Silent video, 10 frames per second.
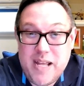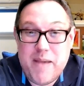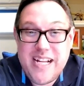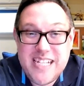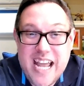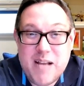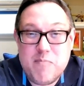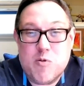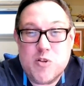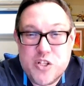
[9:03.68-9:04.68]
may take
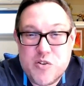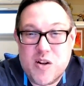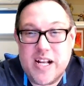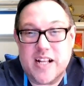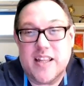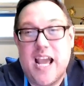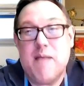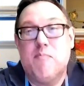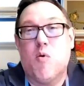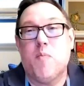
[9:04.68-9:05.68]
more strength and
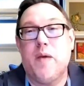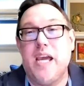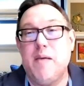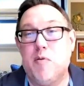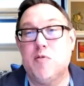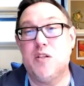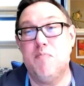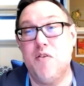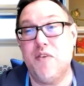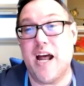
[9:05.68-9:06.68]
more people to
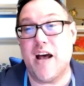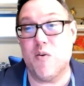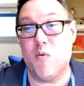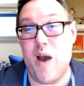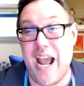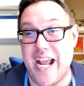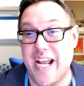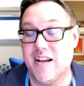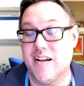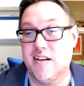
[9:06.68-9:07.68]
move it out of the way.
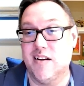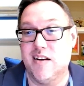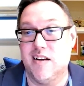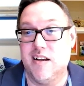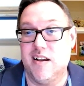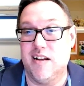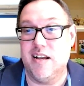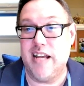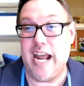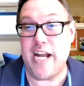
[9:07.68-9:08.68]

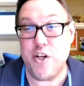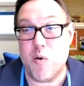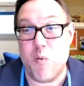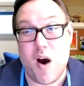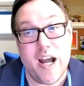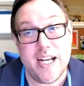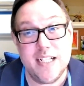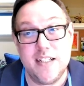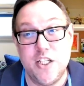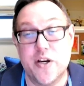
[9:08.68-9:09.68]
And you know what?
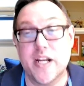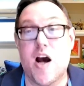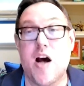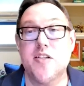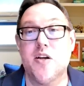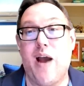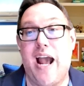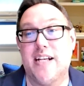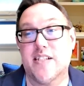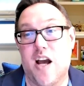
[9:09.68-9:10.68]
You can also
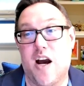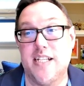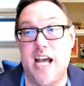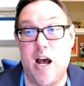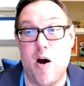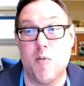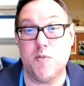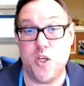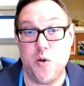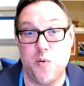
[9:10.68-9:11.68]
ask God to help
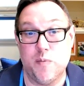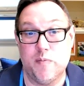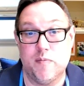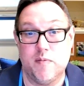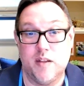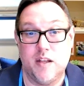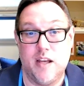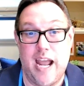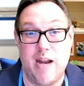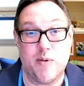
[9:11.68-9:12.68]
too.
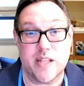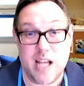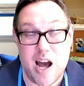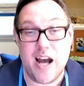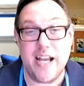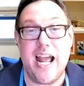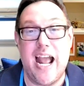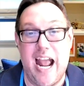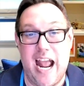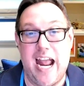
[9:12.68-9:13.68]
And with God,
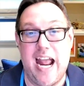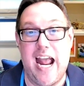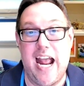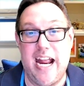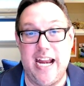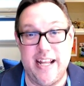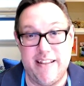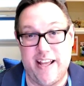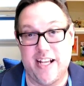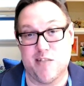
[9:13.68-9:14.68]

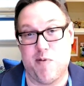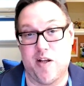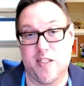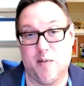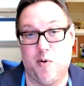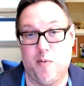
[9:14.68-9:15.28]
anything is possible.